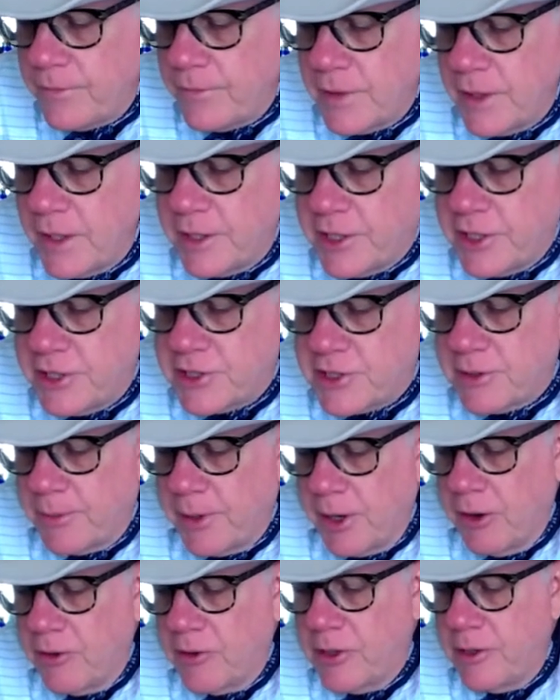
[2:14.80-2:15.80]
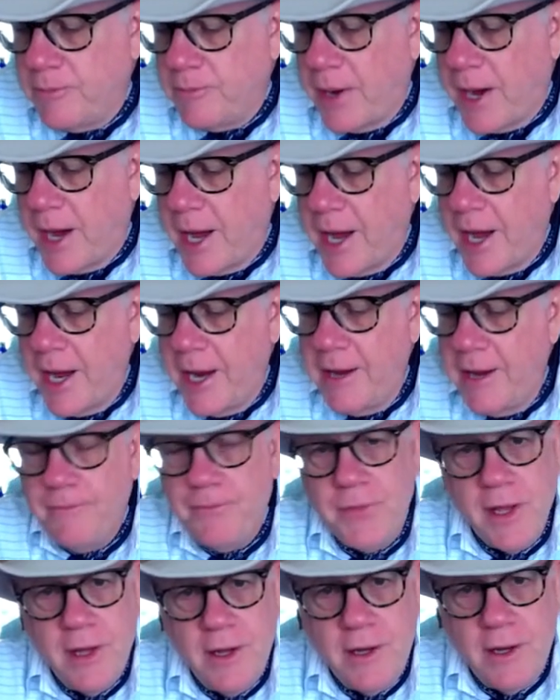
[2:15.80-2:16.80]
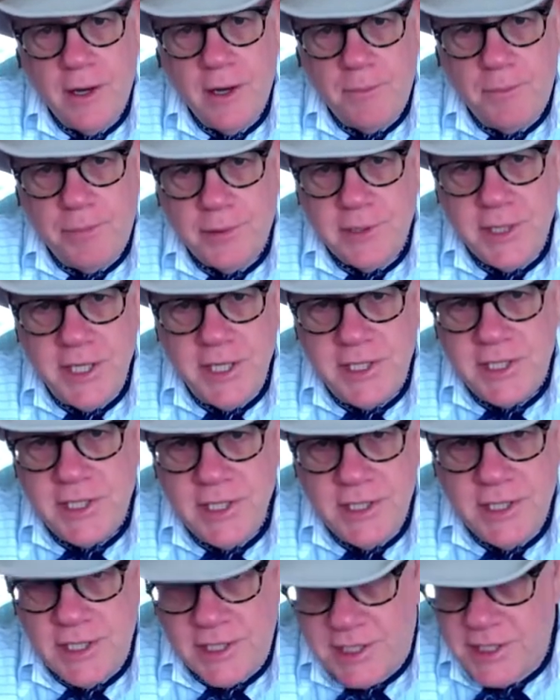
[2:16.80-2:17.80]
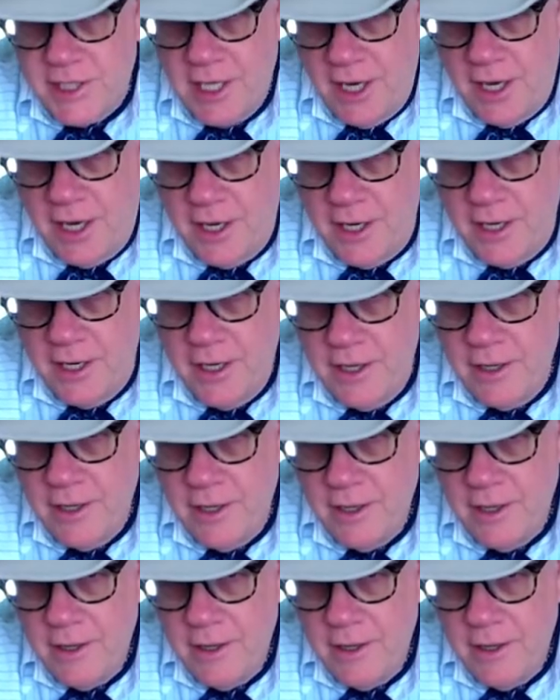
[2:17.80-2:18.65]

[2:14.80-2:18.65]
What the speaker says: Kiss Tomorrow Goodbye, A Place in the Sun,